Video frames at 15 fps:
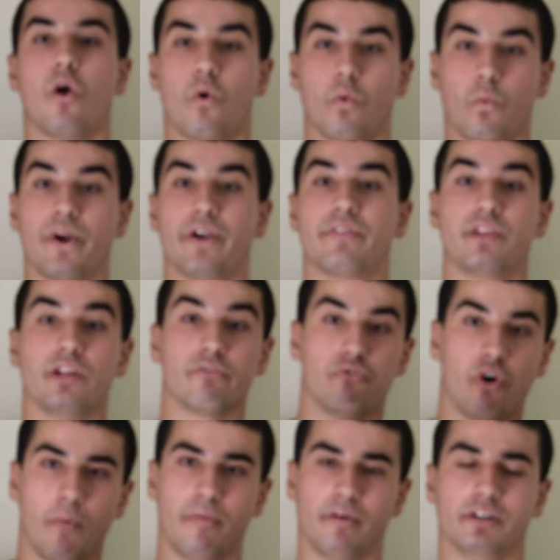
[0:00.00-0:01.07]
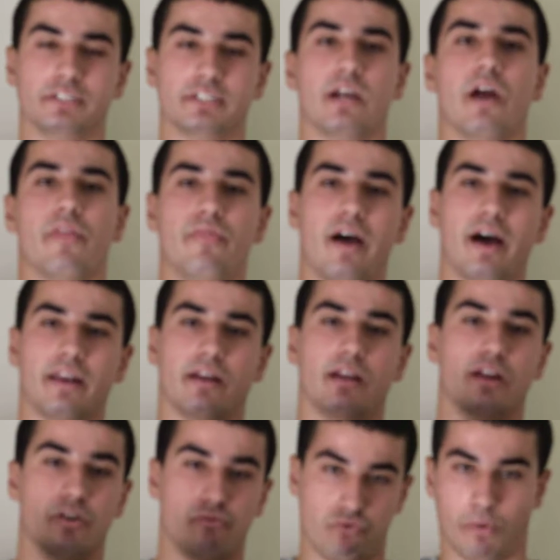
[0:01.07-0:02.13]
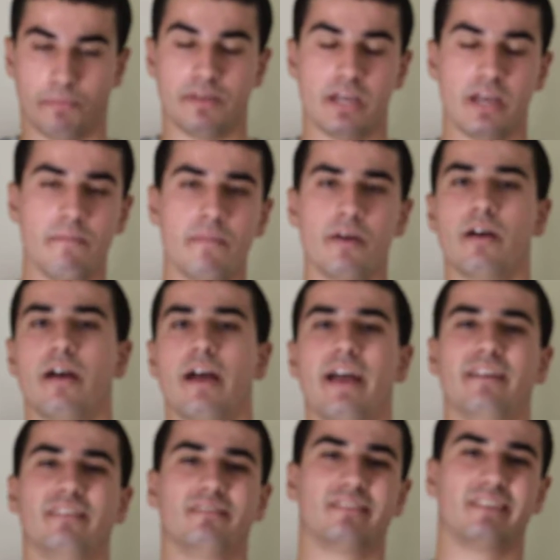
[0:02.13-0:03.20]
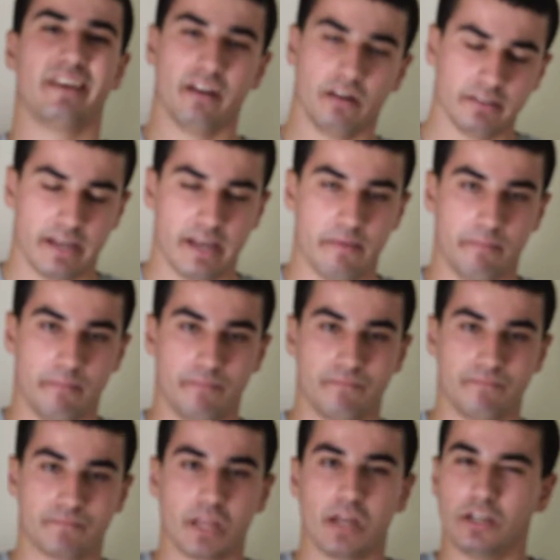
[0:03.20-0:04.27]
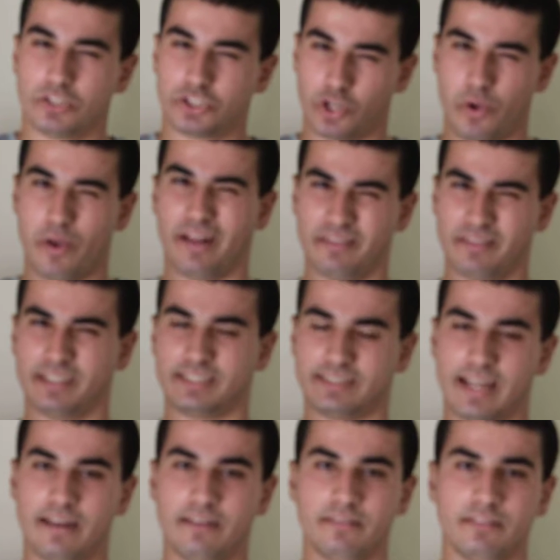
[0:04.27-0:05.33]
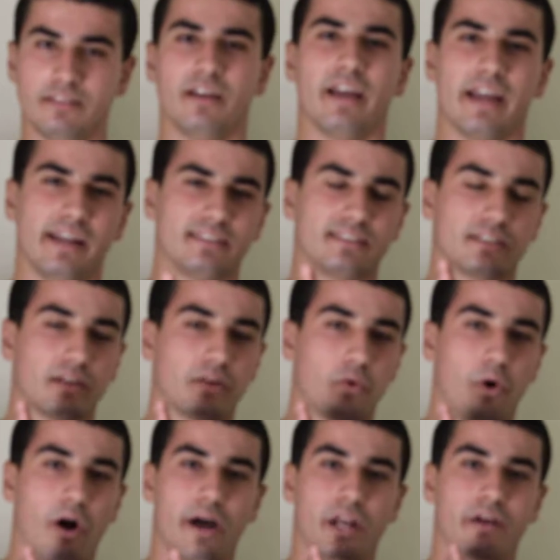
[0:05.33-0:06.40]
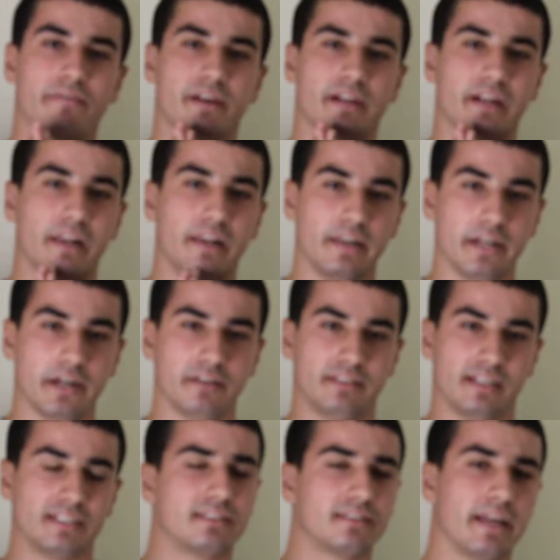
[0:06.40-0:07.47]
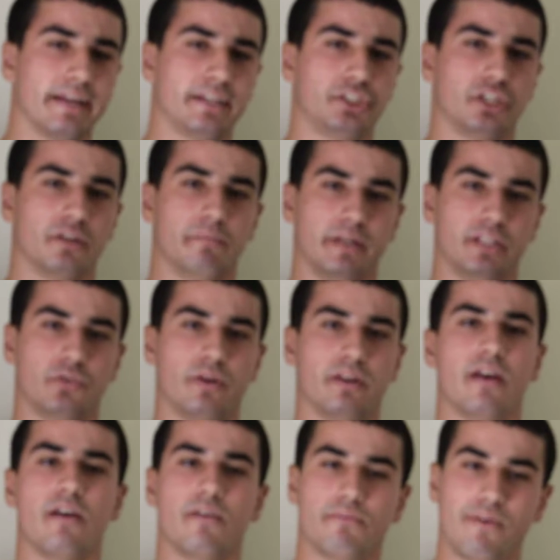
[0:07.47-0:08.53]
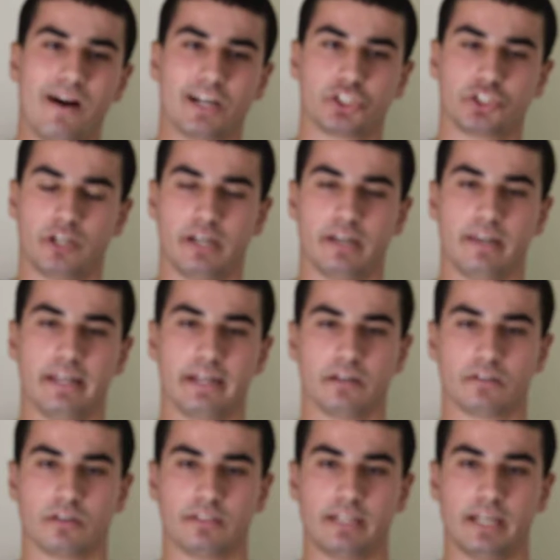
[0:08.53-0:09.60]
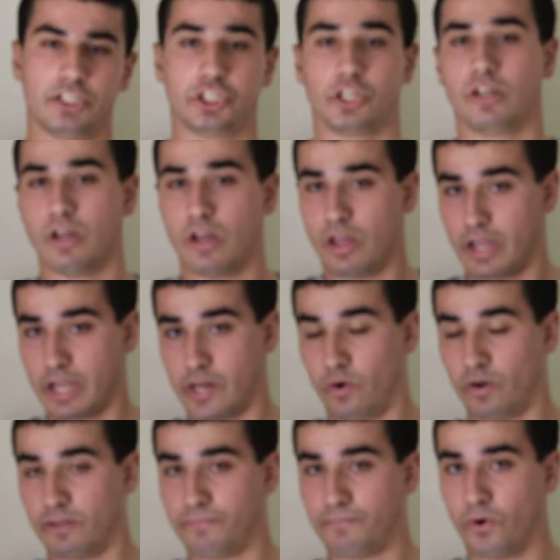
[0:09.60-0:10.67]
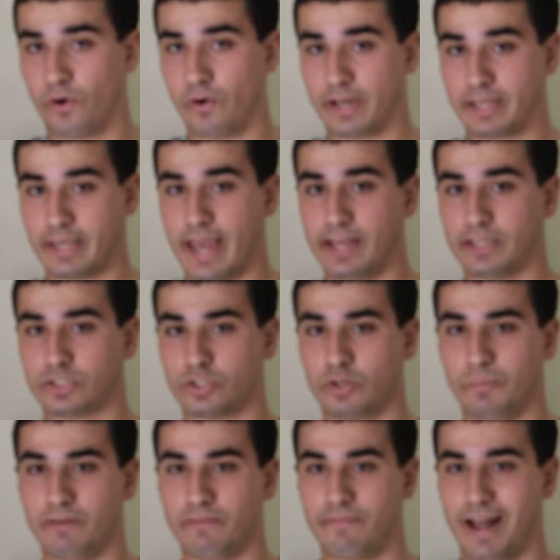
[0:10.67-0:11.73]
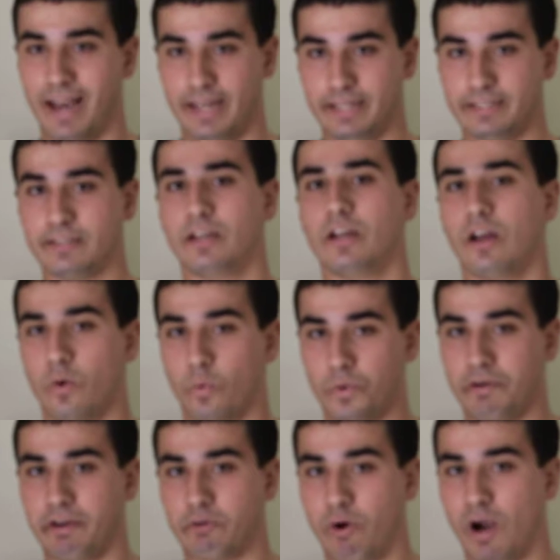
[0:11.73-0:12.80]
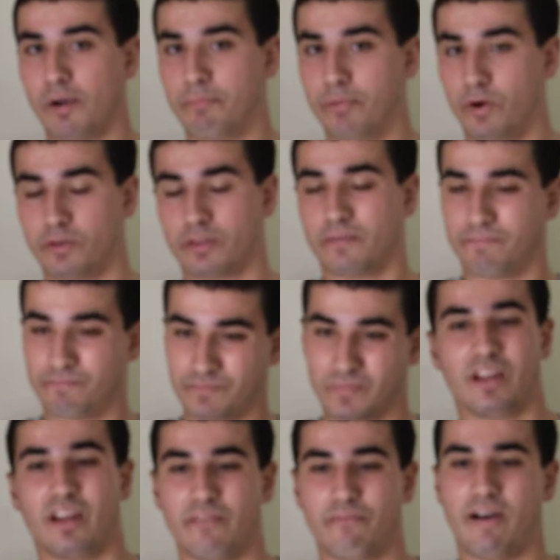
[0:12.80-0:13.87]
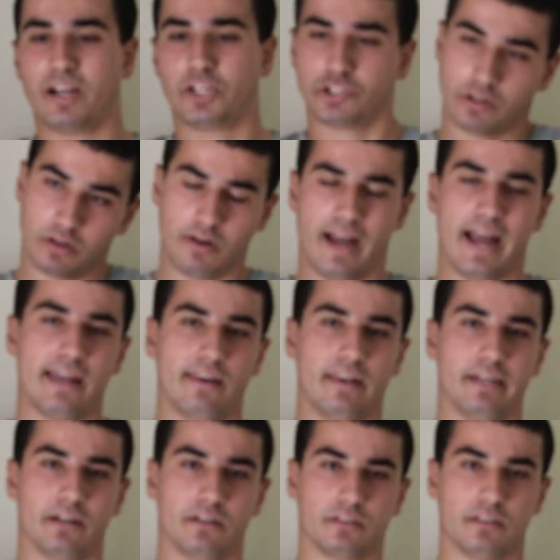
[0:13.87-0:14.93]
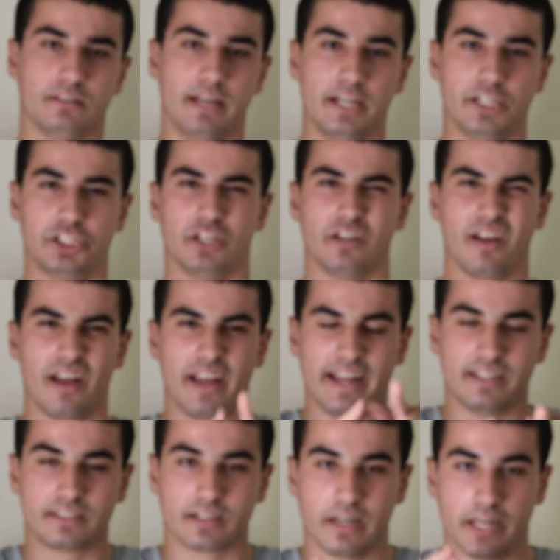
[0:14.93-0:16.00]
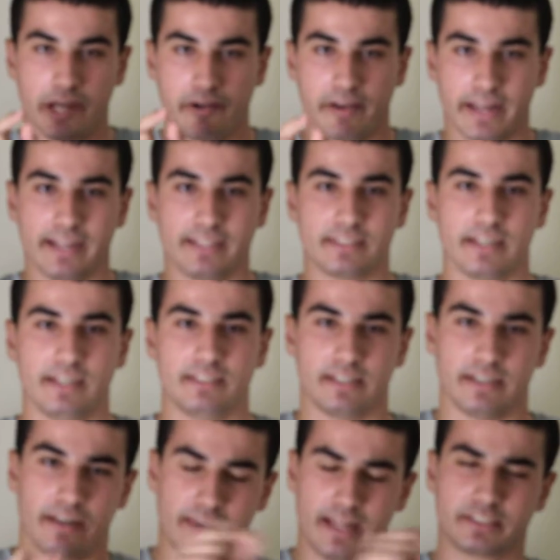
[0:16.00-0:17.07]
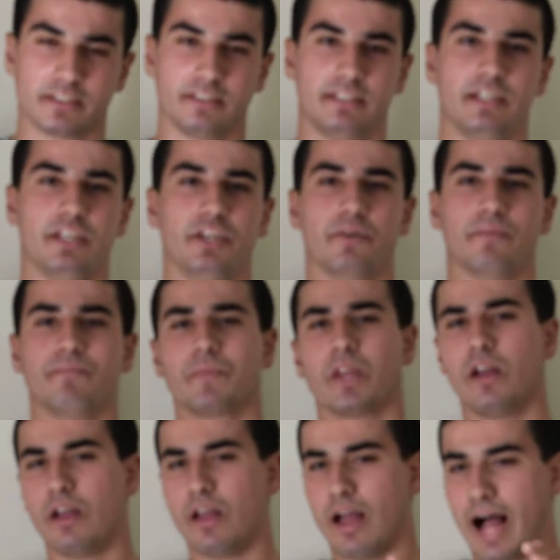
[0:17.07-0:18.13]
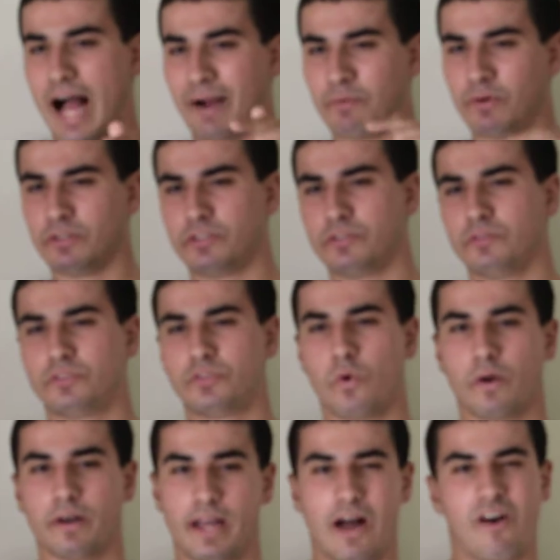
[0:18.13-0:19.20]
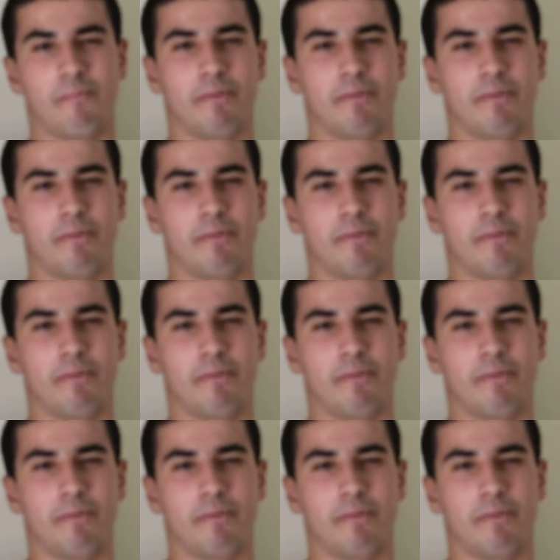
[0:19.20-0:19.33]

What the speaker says: were the robbers that robbed him and killed him. So you understand, it's quite of a clear distinction between factual and legal causation. In order for a case to be valid, we require both factual and legal causation. It's clear, it's easy. Let's continue. I want to talk now